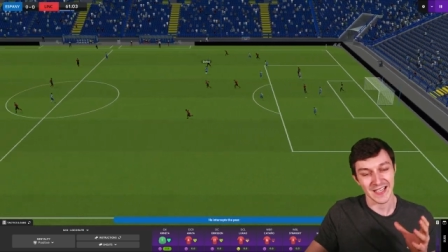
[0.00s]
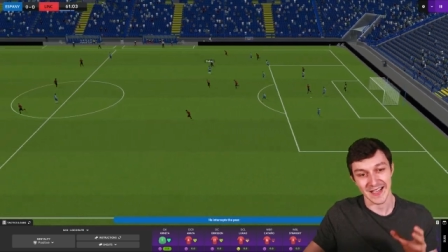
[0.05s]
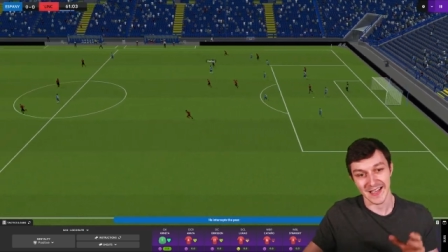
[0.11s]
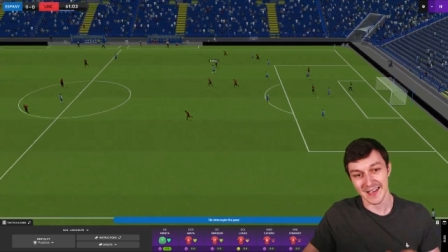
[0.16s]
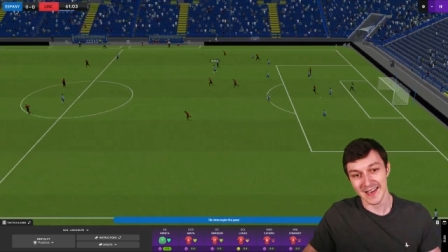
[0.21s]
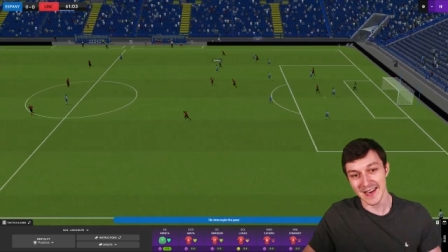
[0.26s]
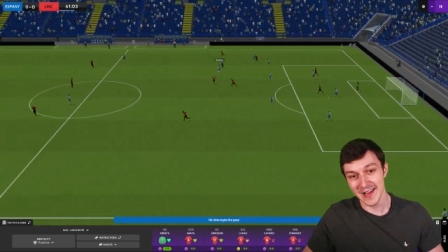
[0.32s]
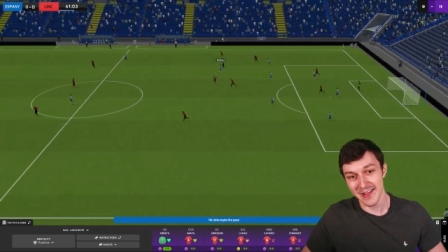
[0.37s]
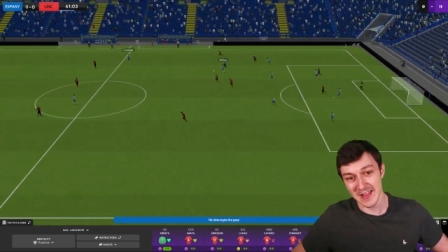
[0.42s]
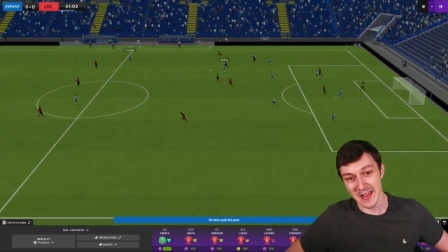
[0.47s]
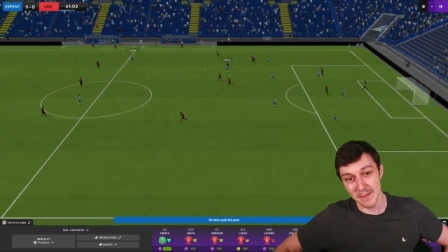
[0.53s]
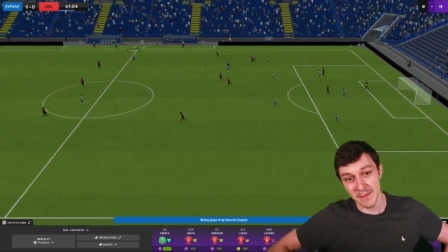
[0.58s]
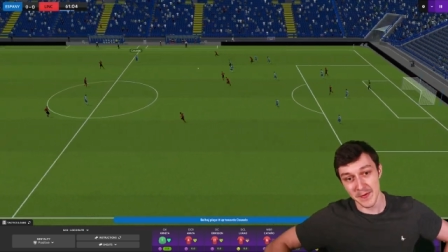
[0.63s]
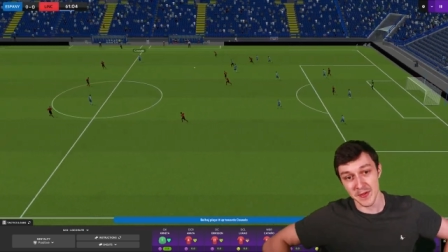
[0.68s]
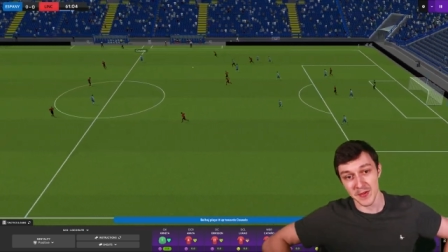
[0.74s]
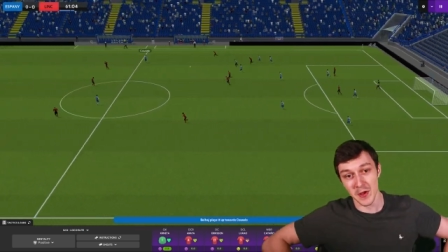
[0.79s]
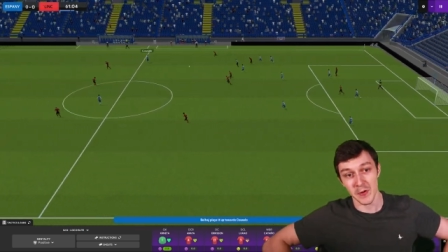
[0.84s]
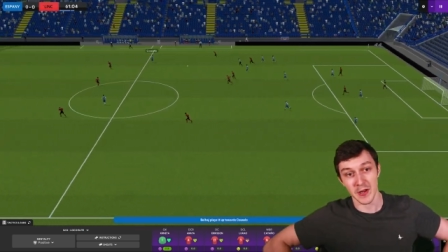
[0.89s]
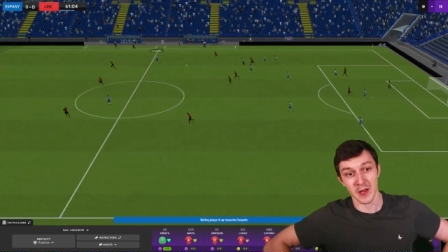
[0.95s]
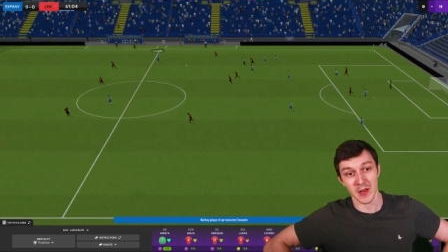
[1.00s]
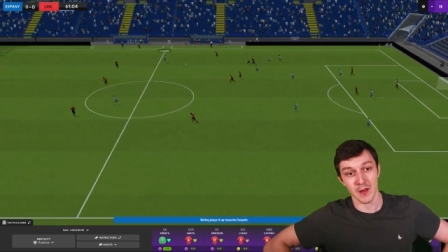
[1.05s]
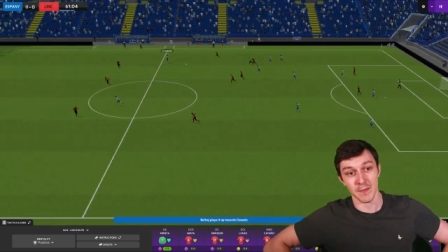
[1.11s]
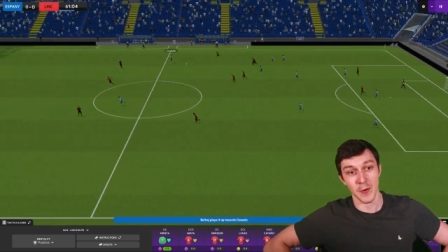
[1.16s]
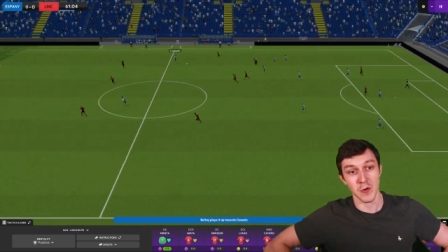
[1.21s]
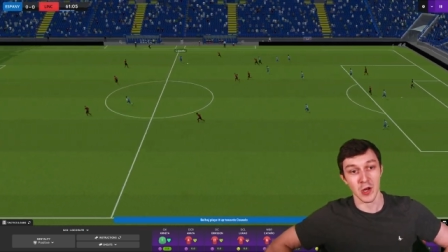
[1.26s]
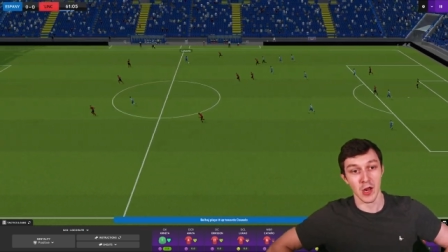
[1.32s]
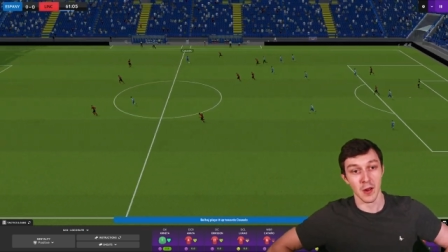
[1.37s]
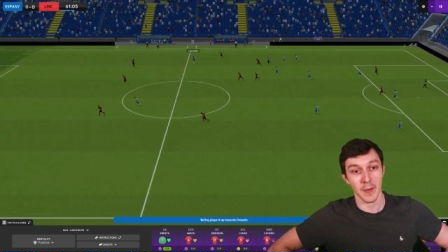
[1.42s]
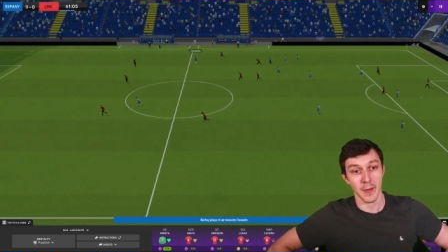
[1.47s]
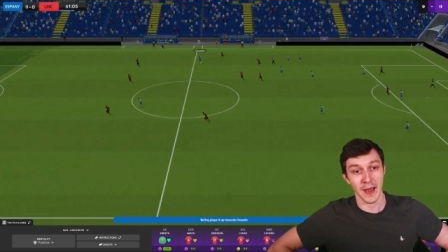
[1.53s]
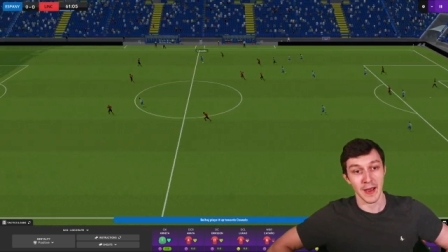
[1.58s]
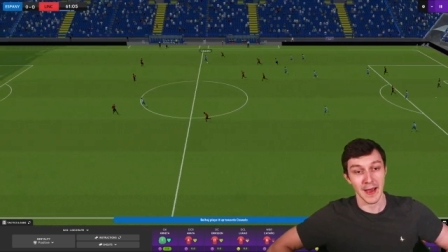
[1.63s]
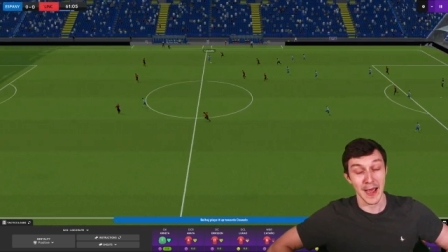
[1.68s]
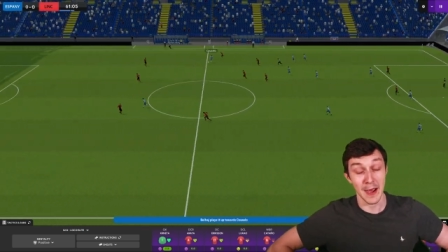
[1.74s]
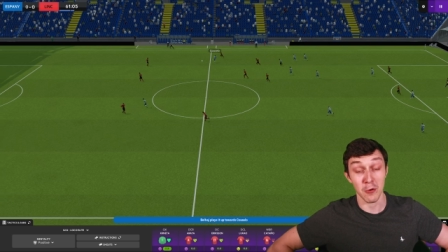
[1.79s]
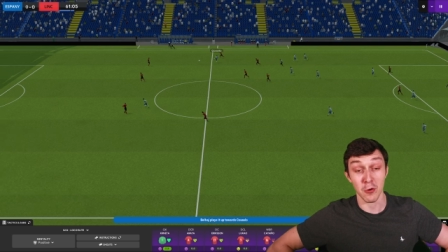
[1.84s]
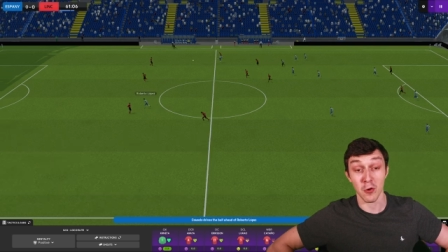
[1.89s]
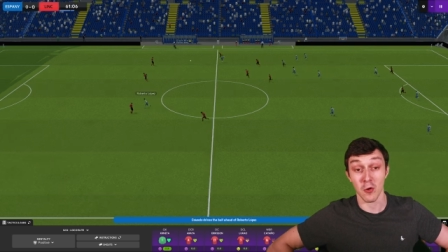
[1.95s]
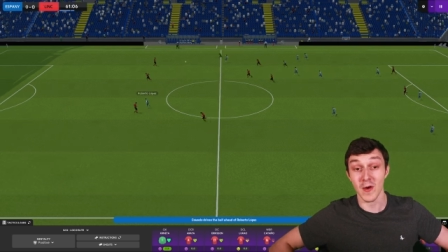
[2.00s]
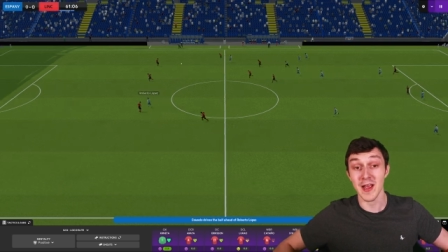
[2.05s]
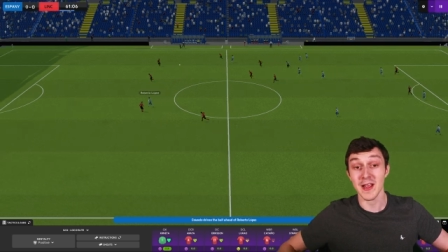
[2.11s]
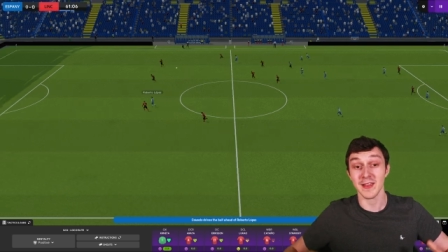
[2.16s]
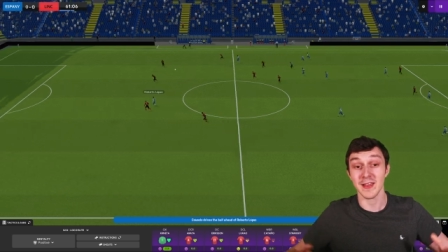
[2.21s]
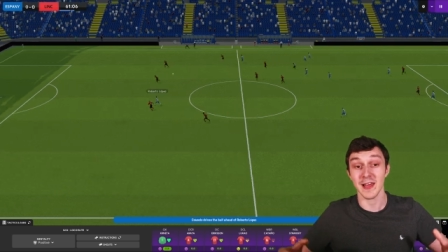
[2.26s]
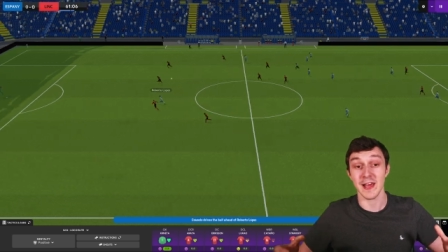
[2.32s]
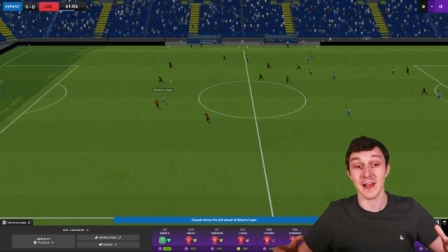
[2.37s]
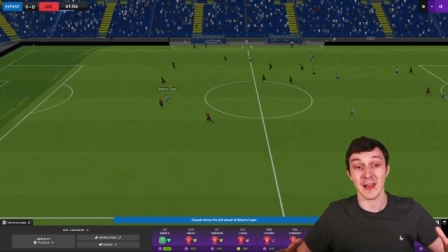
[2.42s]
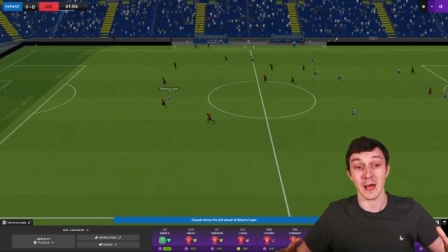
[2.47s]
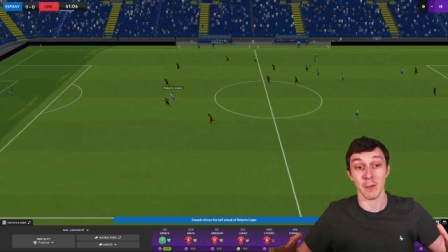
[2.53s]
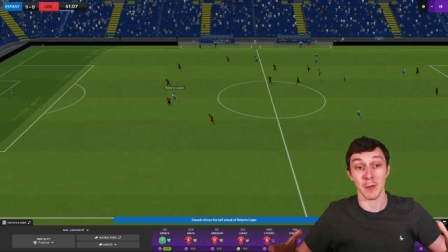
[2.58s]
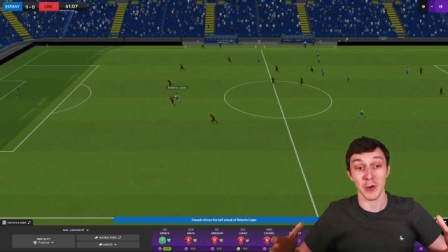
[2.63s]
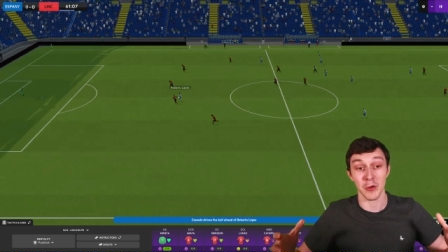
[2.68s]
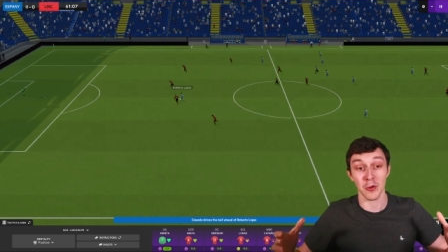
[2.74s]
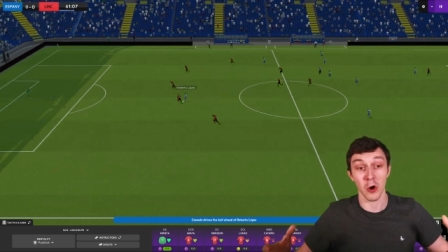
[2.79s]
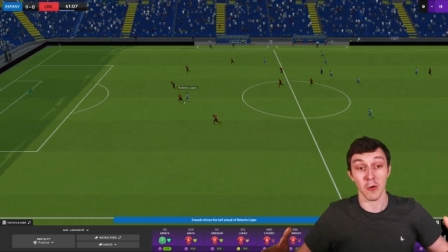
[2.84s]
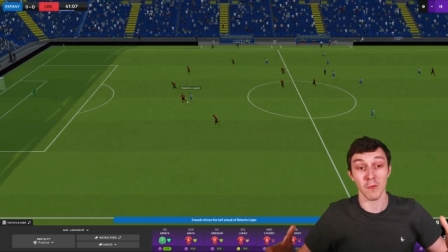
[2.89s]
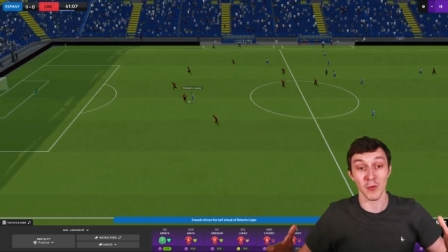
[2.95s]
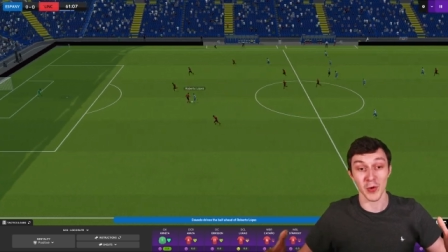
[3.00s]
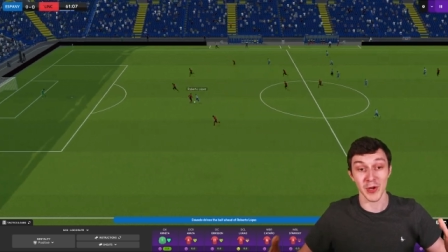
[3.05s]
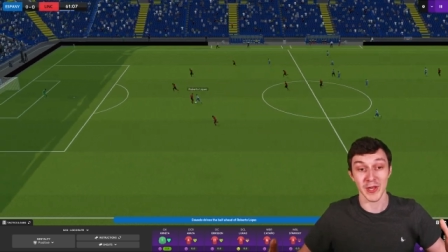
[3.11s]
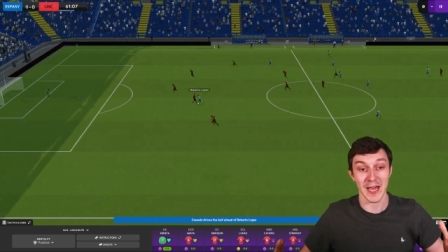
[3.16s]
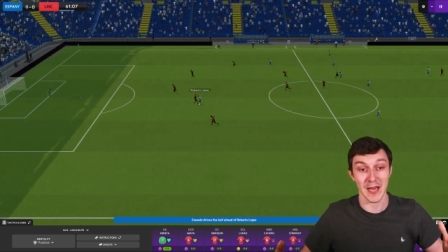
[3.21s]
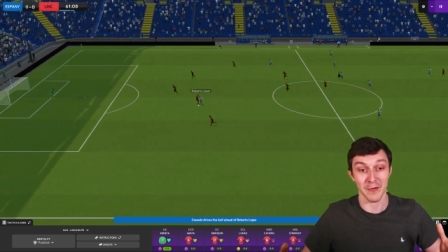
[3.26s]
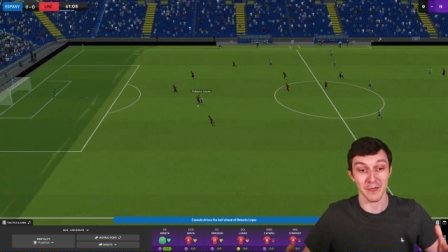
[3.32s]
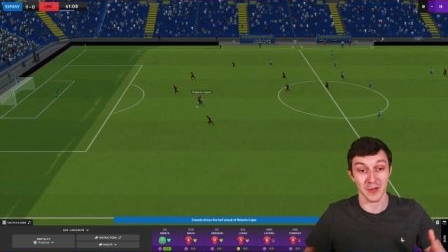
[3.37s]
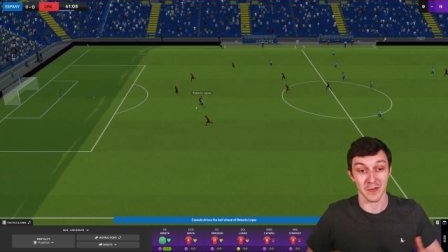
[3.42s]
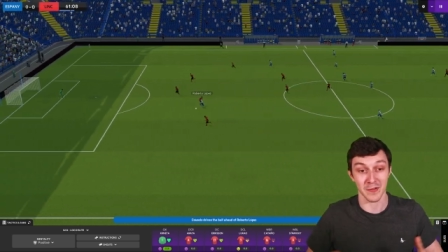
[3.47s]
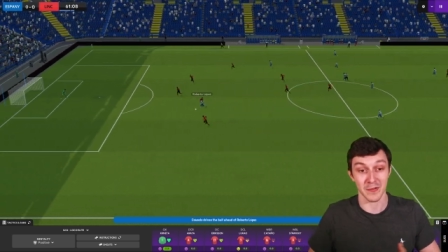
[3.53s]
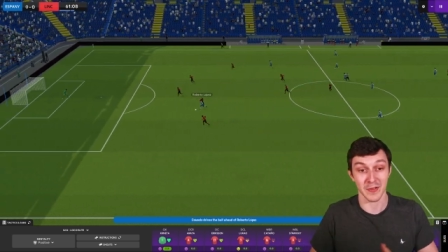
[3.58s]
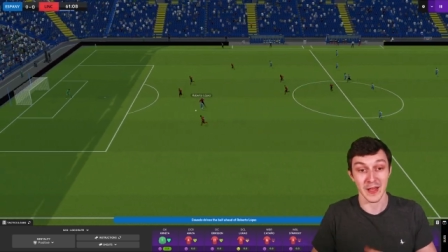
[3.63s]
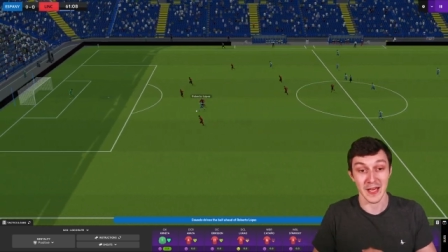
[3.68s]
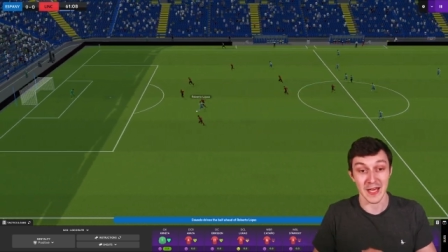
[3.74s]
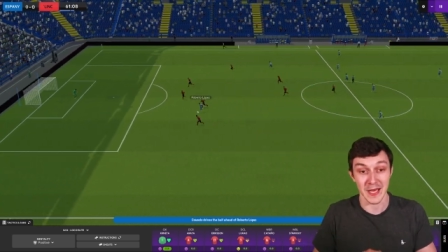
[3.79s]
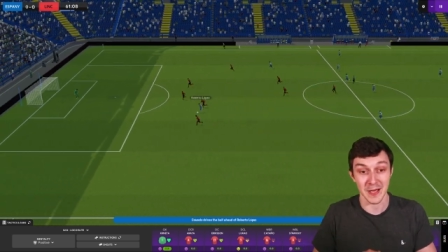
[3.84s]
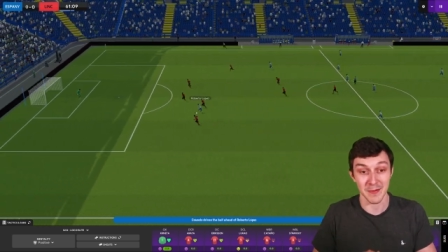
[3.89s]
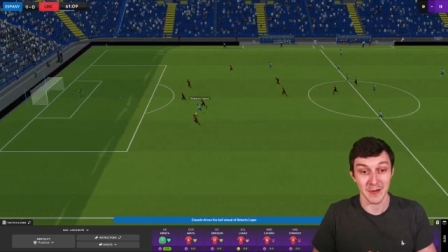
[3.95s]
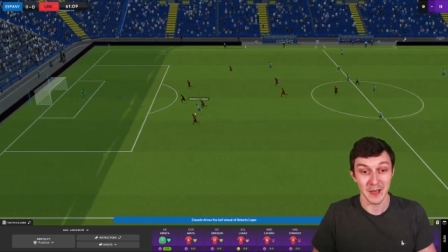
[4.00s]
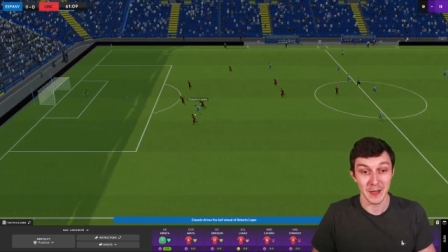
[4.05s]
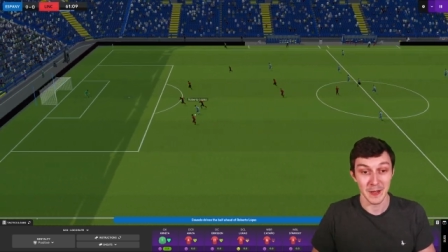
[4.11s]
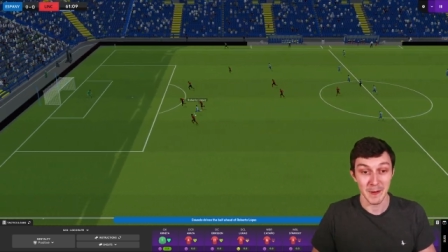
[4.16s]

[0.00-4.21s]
Last episode, I spoke about how great it is that we're not running out of steam.